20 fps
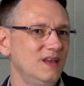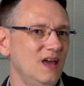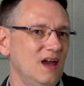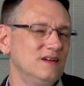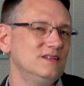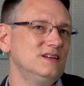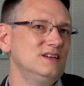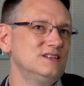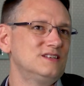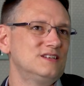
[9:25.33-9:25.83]

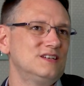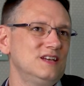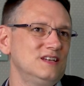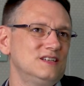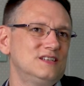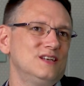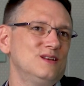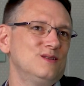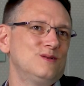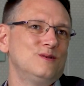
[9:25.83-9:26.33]
and it
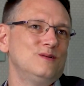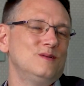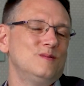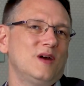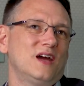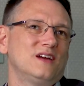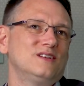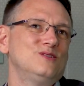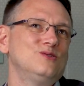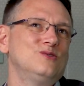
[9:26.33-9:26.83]
sneaks in through the
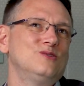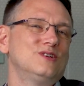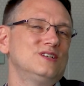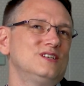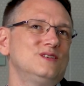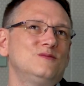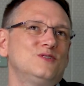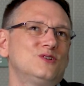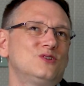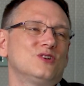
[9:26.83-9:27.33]
back door because
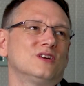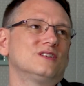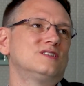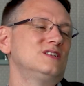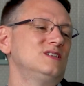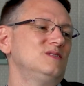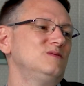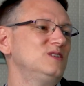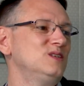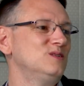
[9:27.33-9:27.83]
infrastructure
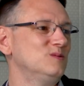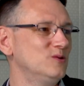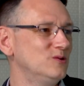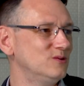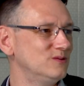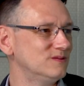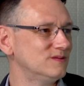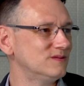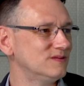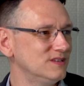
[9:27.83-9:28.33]
is
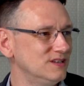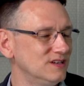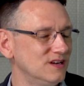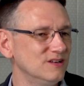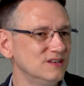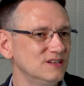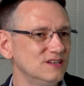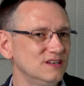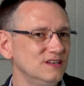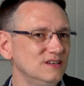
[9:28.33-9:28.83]
invisible.
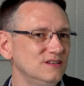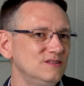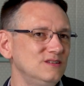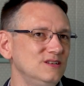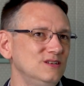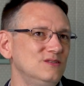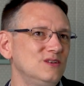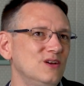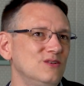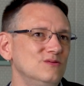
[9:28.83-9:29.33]

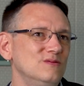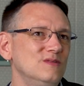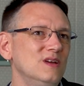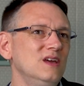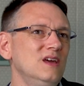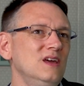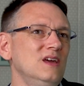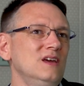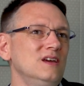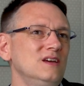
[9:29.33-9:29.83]
You don't
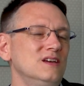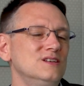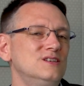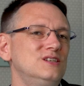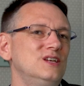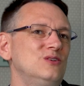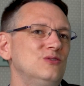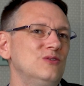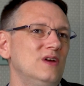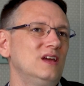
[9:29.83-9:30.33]

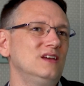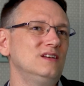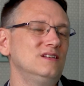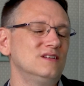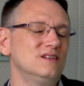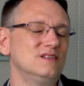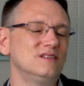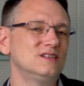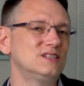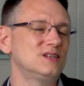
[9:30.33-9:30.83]
consider it.
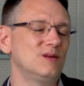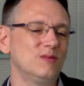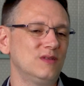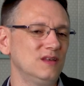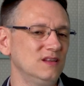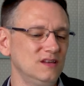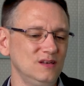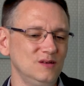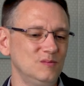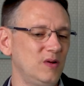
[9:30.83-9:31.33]
There's
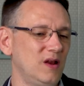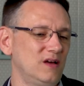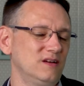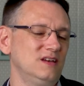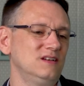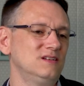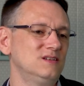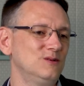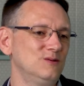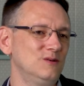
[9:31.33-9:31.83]
something that you plug
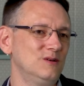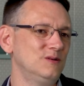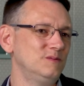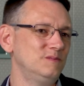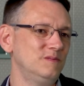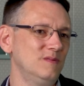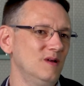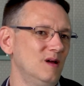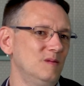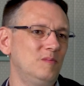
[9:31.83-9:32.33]
into
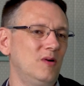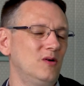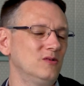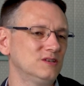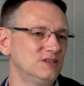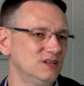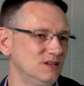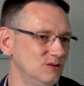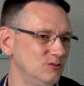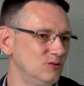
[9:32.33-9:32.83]
a
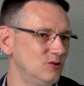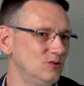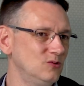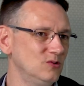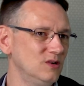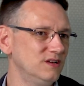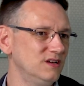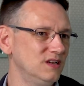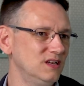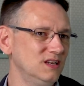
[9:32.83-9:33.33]
box in the
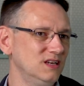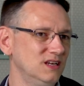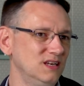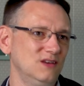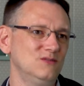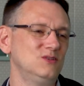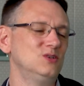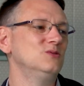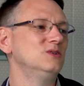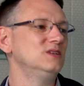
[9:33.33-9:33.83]
wall and it
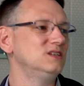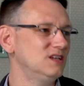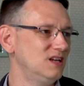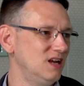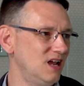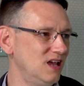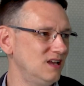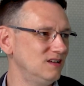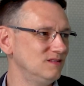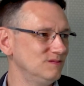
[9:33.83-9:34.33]
gives you
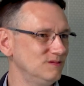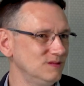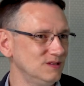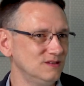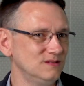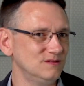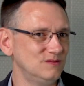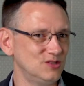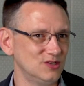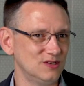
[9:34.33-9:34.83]
internet.
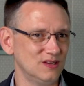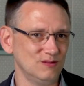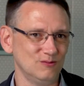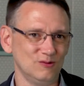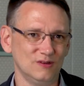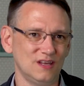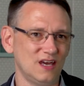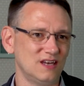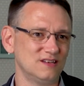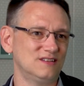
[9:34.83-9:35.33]
You just think,
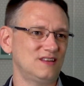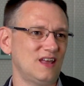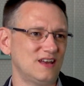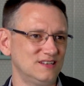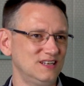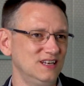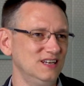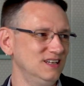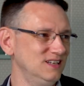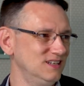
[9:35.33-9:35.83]
well,
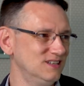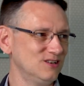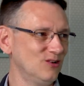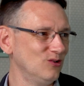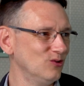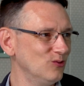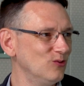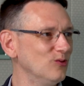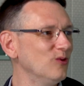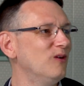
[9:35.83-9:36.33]
that's it. It's
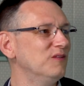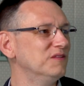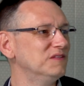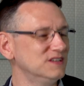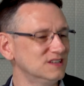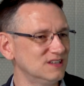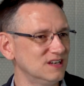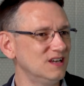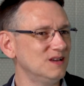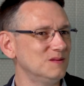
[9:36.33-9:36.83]
on or off,
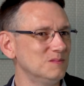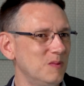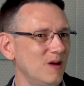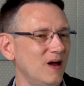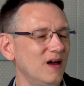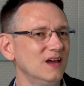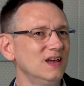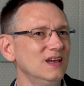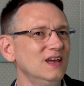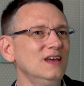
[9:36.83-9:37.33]
isn't it?
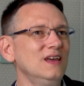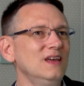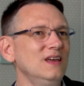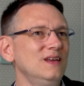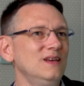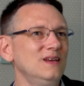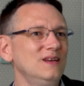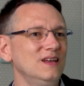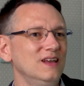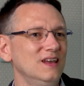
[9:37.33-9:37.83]
But
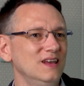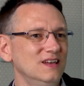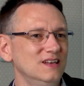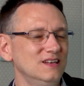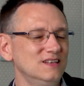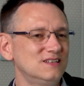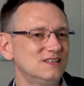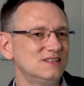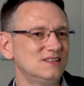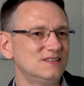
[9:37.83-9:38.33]

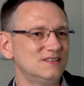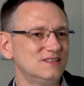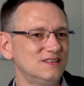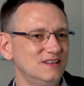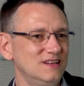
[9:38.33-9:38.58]
it's